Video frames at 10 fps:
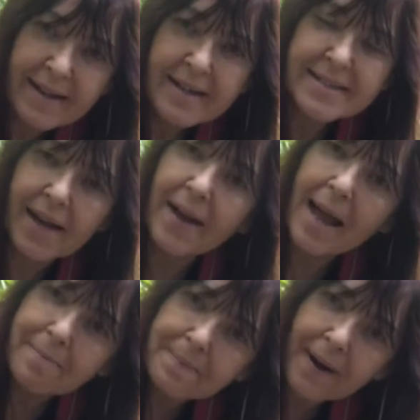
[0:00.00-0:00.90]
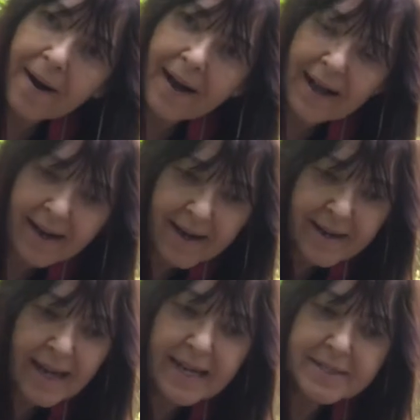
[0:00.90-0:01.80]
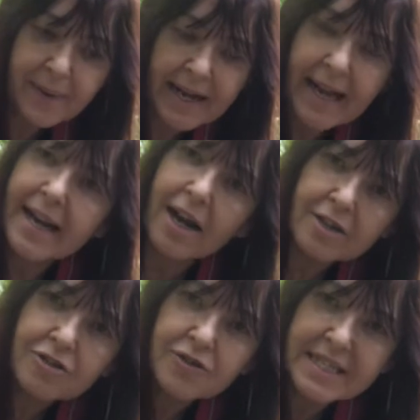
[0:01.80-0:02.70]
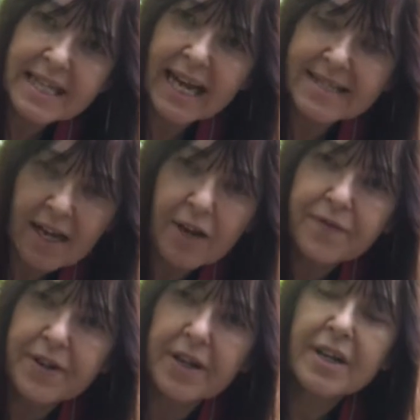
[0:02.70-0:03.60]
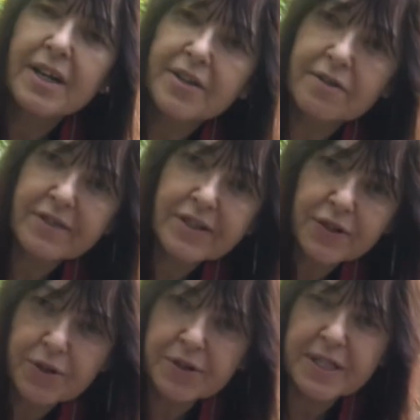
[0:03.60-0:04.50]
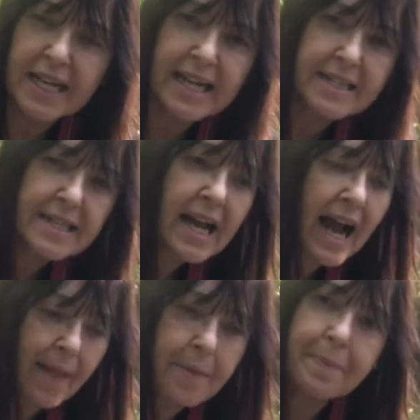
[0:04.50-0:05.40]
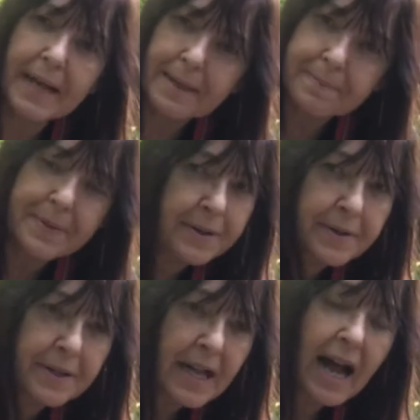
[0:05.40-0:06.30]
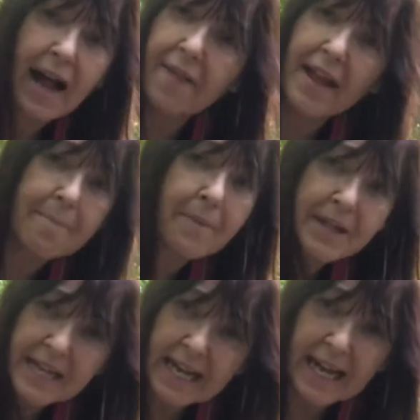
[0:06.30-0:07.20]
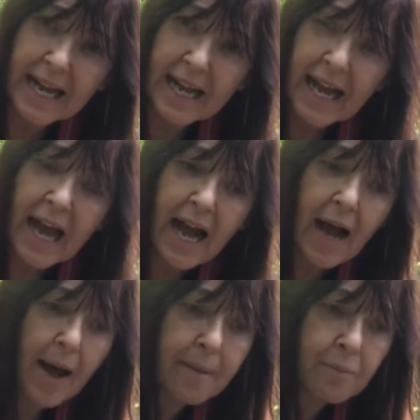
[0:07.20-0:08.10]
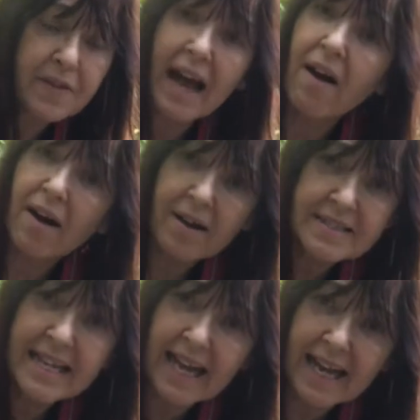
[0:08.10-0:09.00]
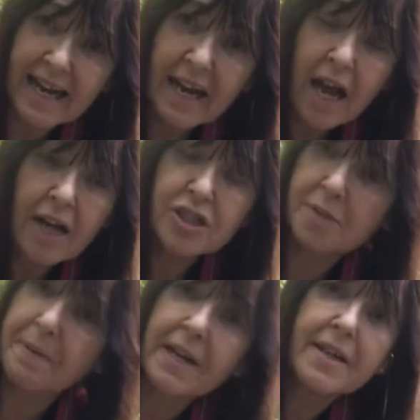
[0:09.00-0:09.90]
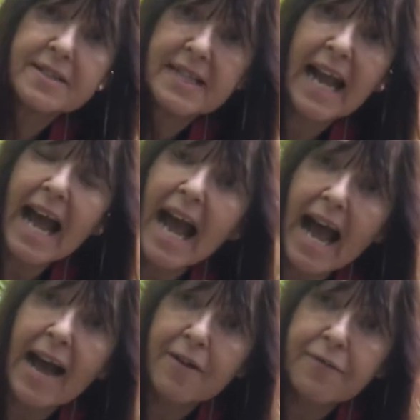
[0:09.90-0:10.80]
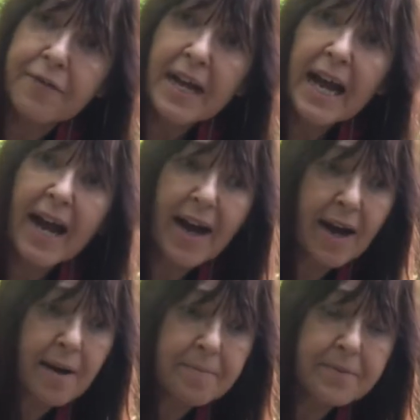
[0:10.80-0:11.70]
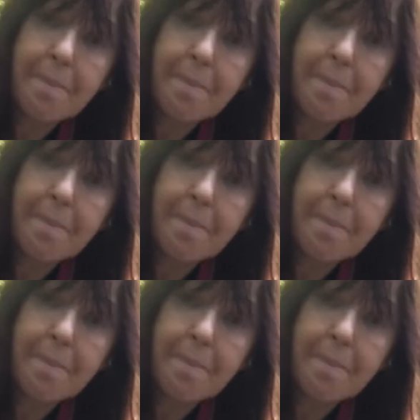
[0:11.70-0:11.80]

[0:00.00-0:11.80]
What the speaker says: So empire is when a country takes over the resources and the people and their money without asking, and just because they have the